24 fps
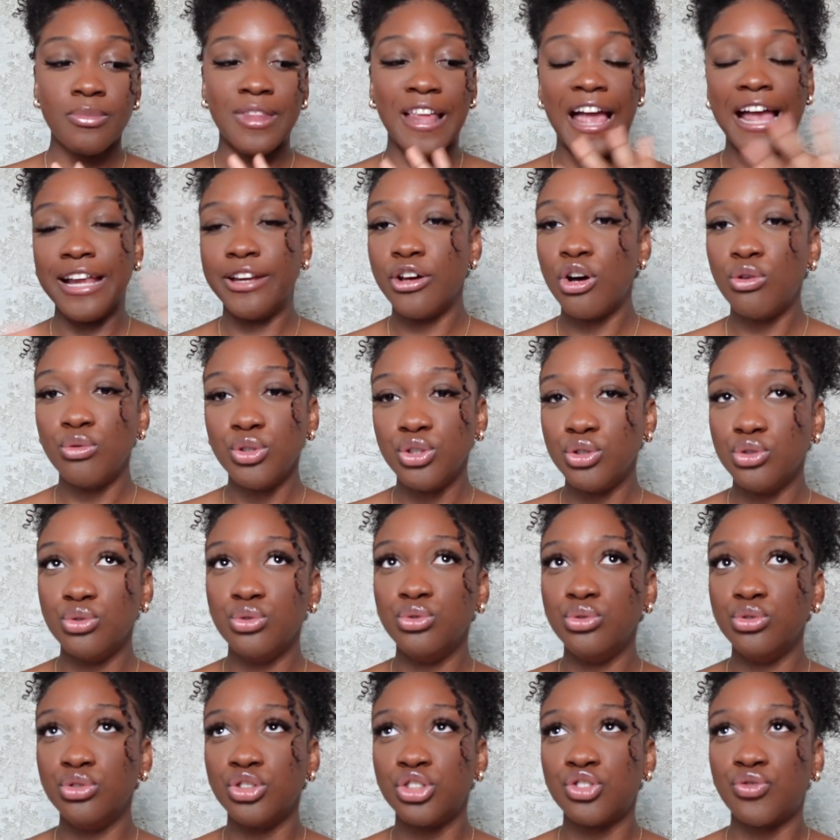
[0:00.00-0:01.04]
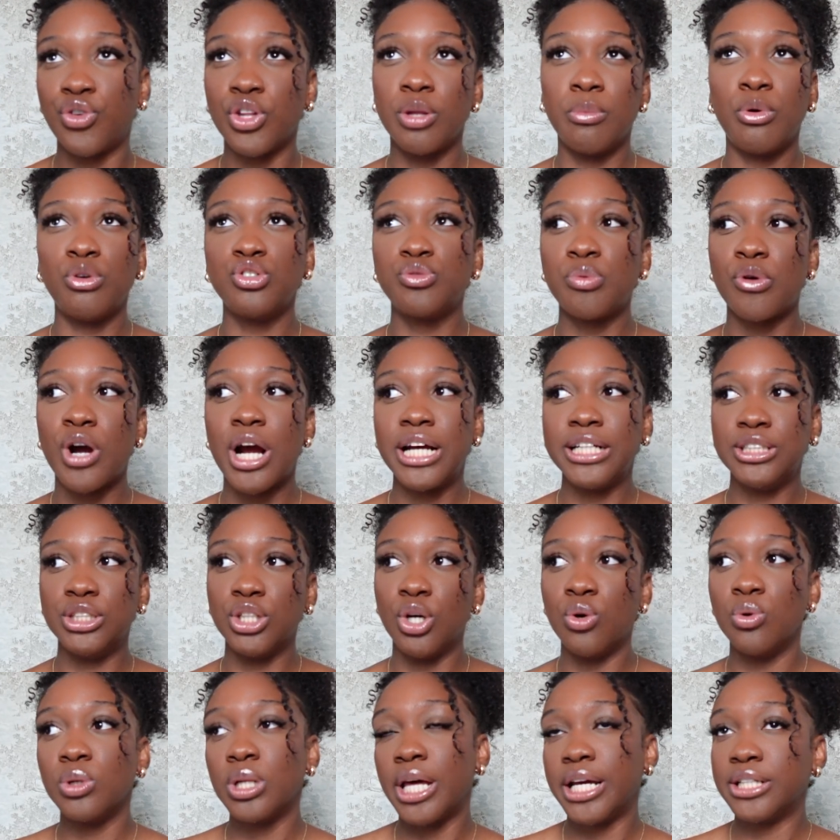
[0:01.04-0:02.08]
I don't use, for the most part, I
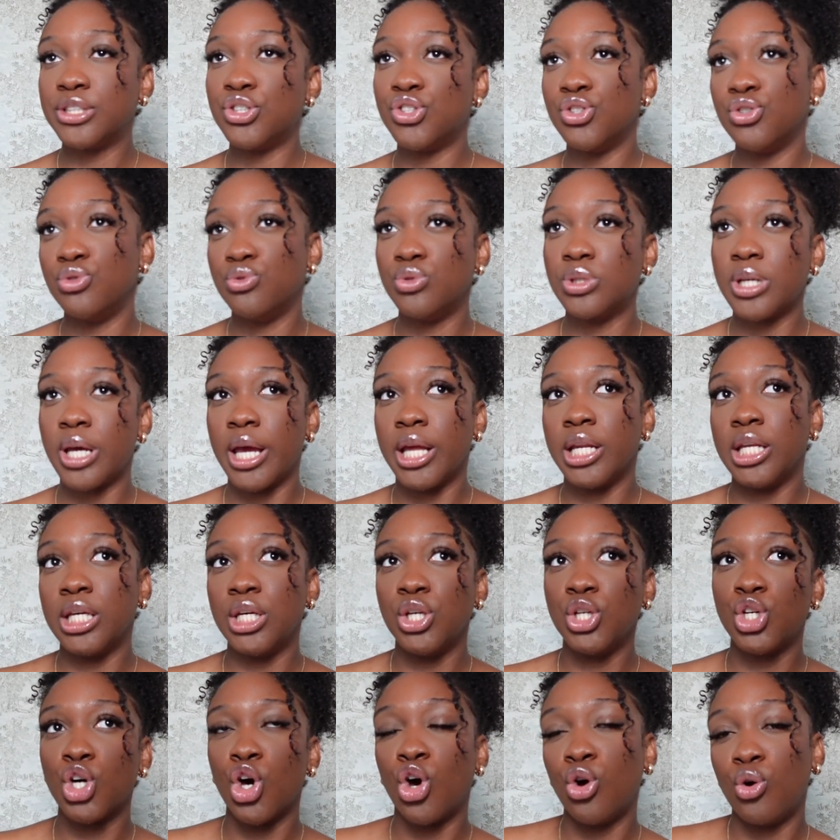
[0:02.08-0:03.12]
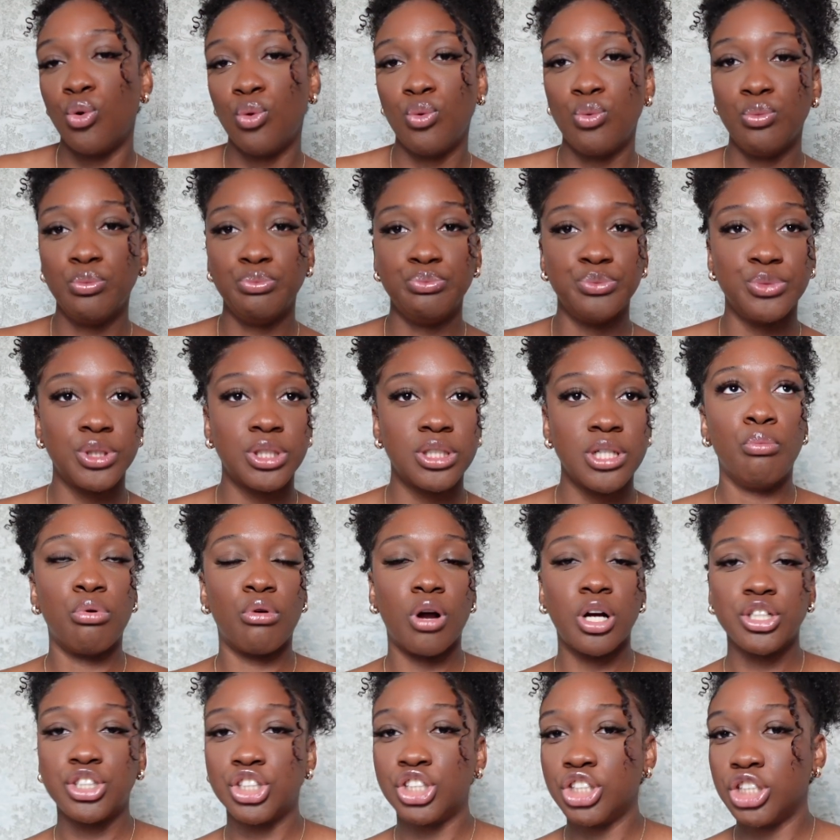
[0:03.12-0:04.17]
don't like to use any combs,
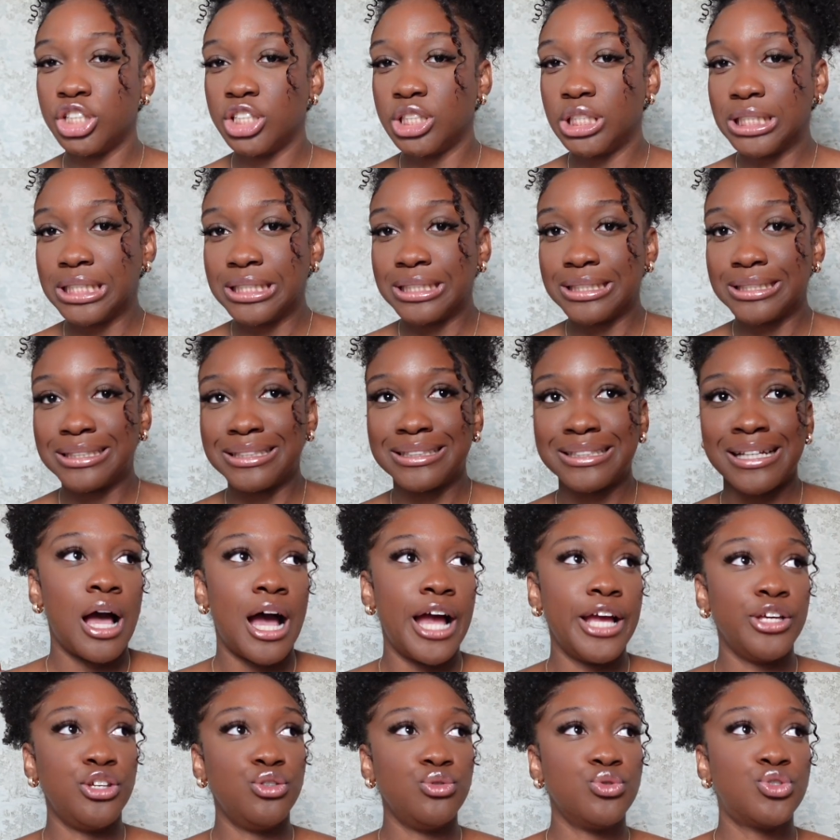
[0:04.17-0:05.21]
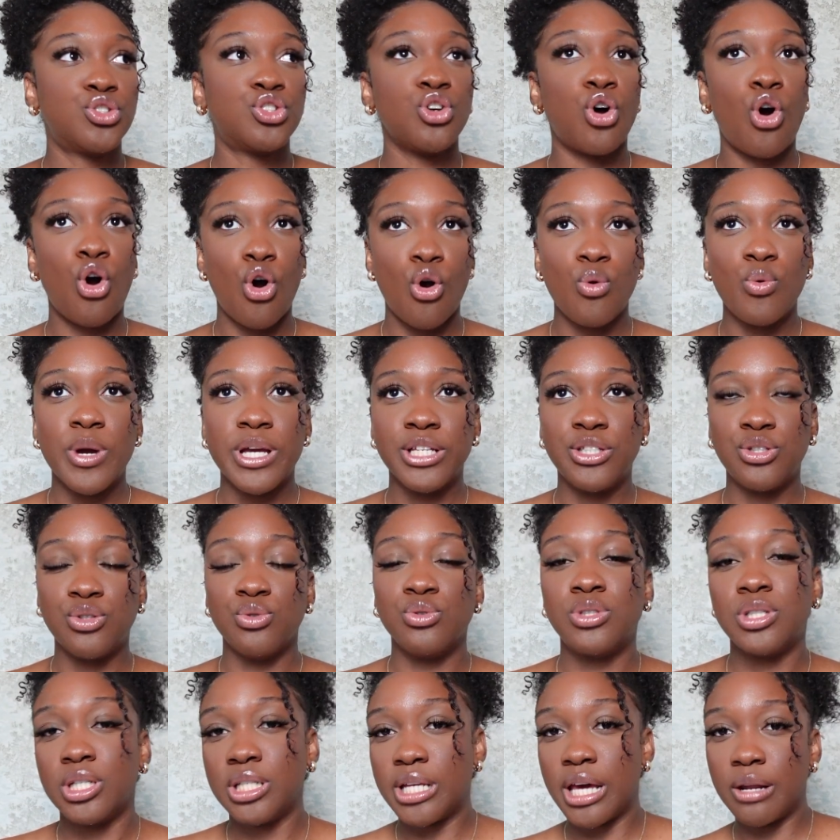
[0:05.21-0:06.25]
brushes. I used to always
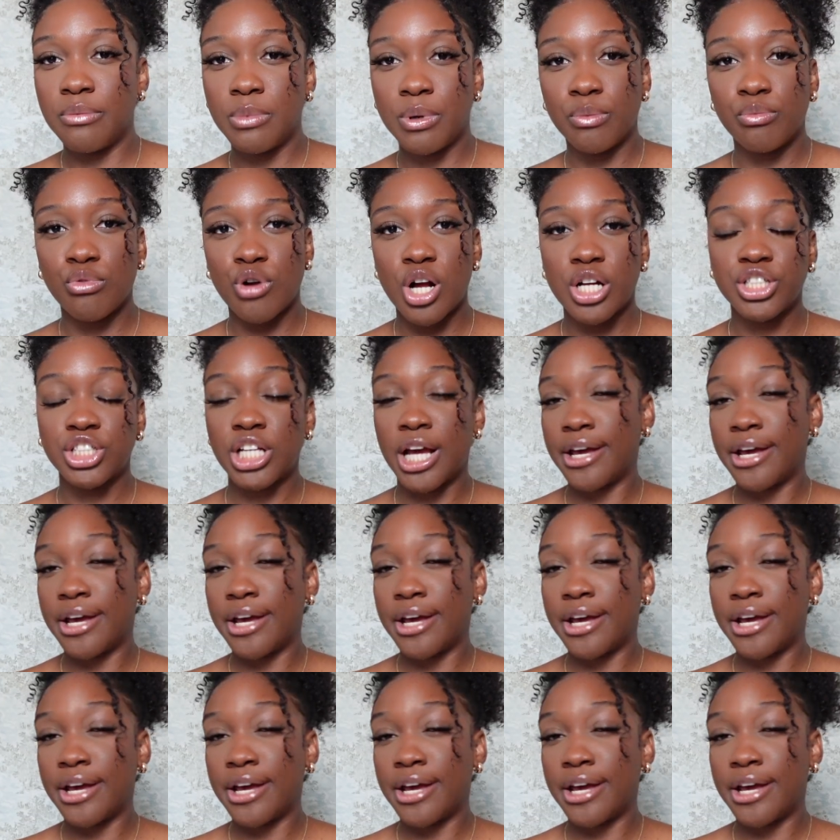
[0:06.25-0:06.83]
use a Denman brush.